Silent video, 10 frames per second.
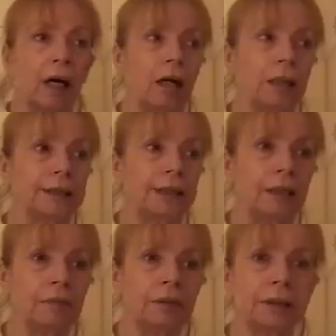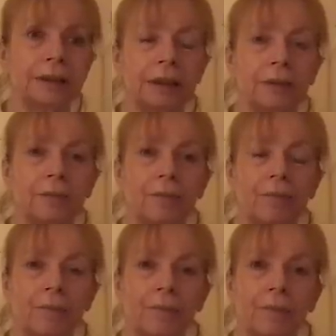I don't
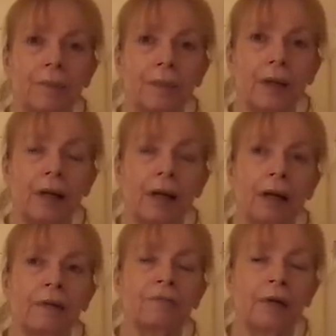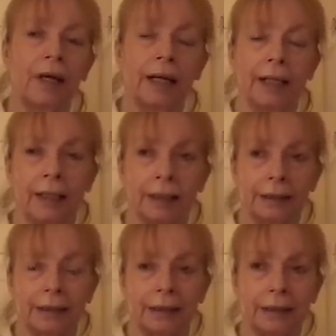have
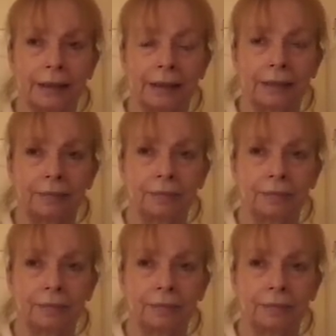aliases.